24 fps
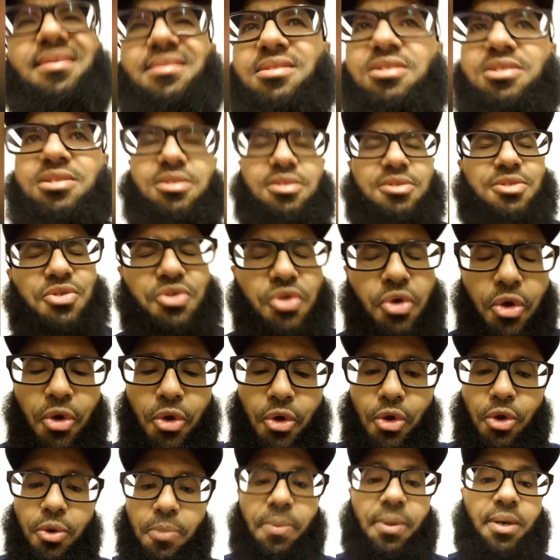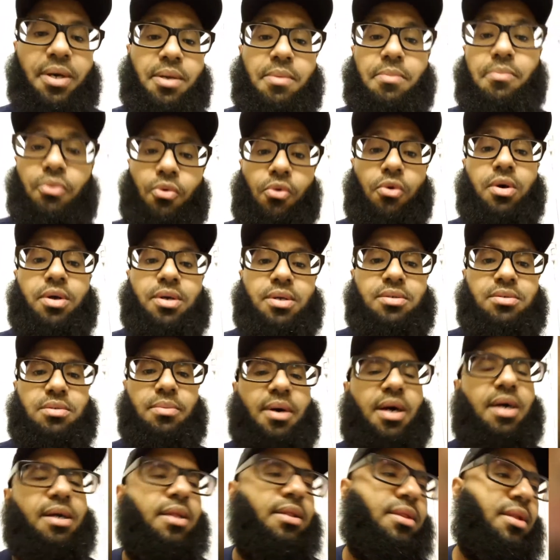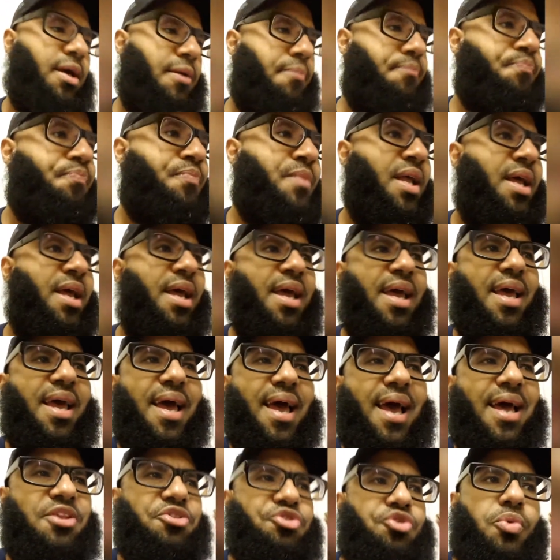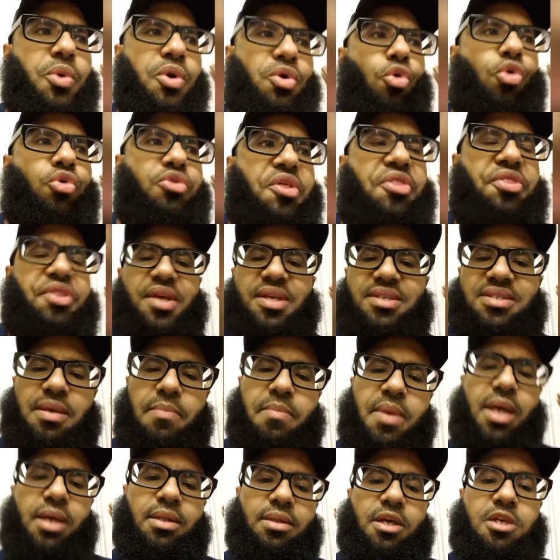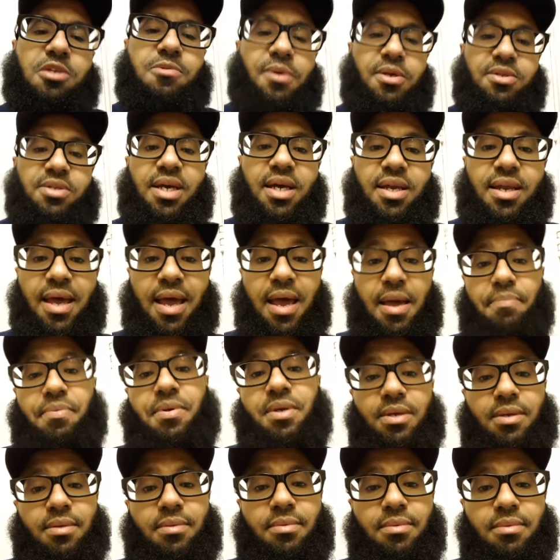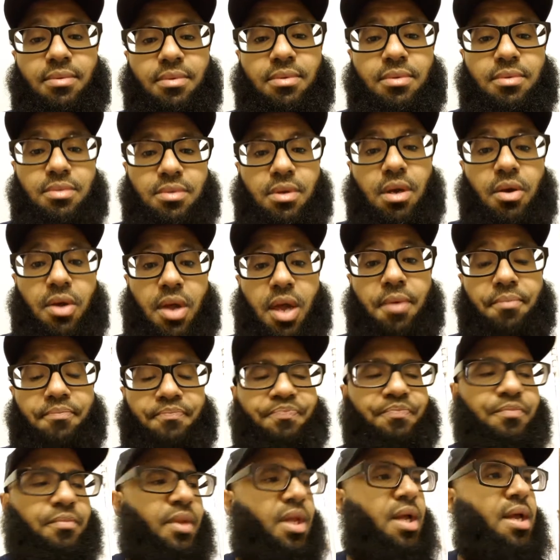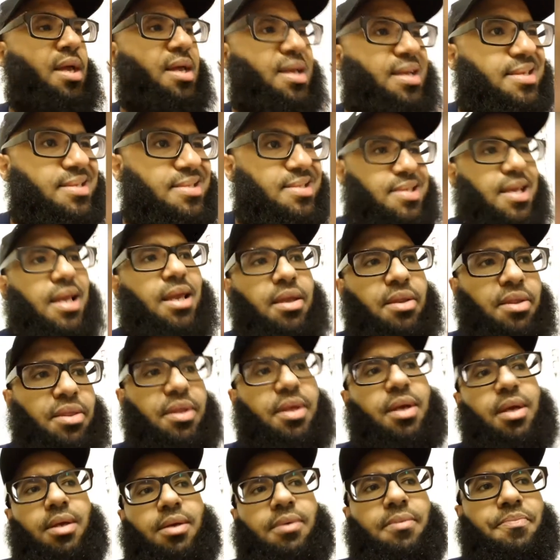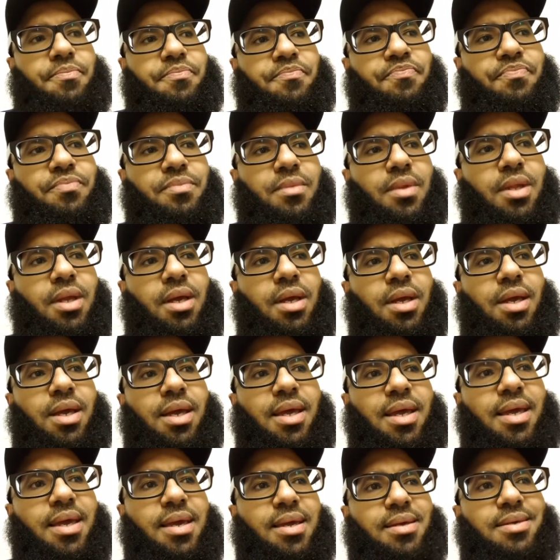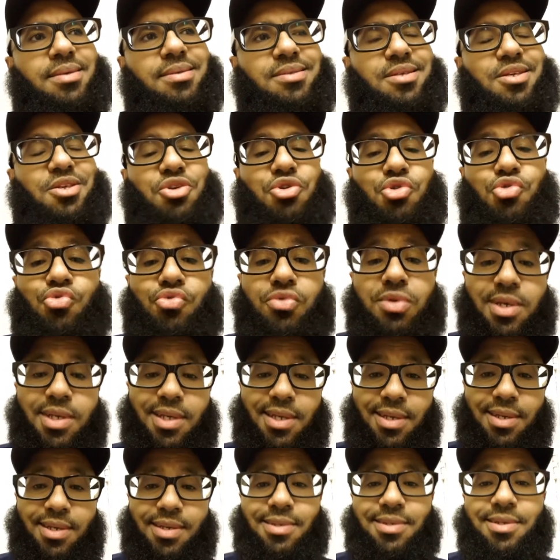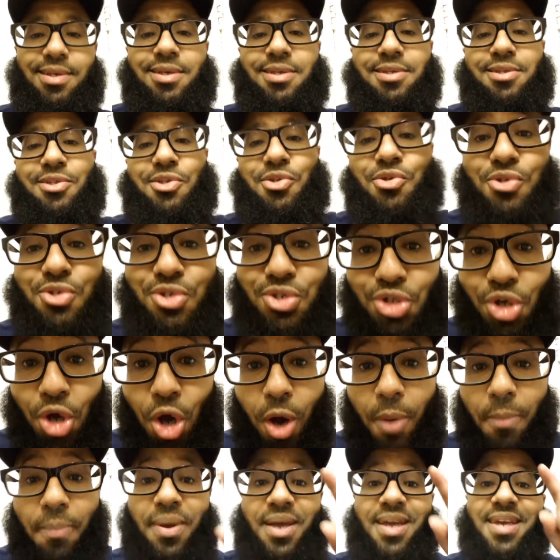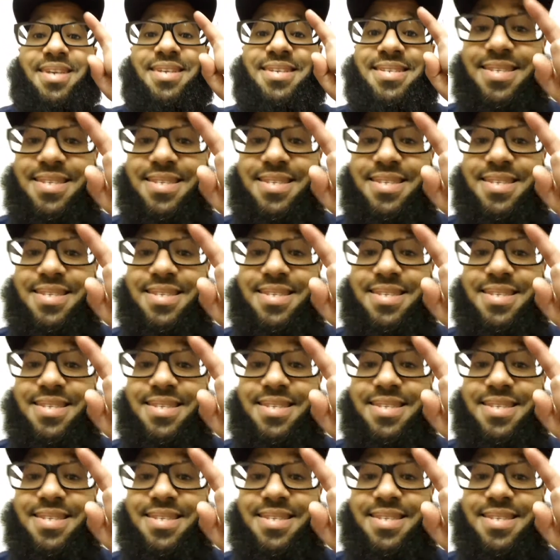that's super important, subhanallah, and doing all the things that make Allah subhanahu wa ta'ala happy. Okay, second thing is you need to stop